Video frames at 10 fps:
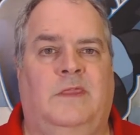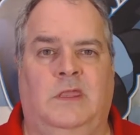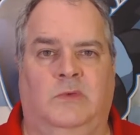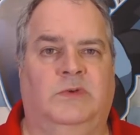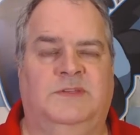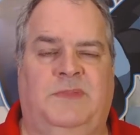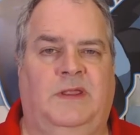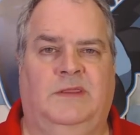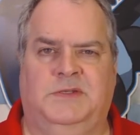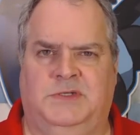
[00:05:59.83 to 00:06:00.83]
that you
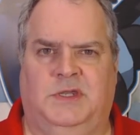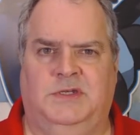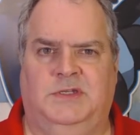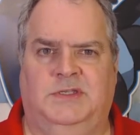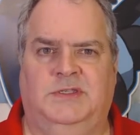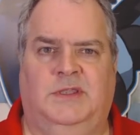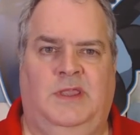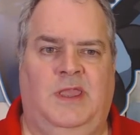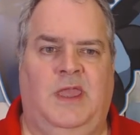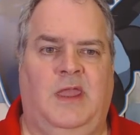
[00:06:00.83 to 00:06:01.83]
respect as judges,
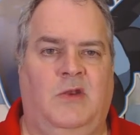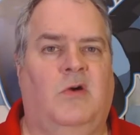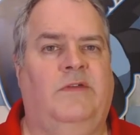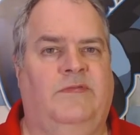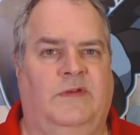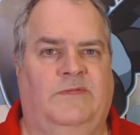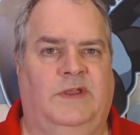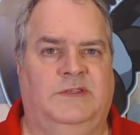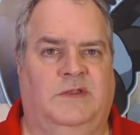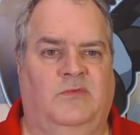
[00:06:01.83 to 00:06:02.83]
and call for
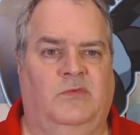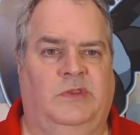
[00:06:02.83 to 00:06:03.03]
advice on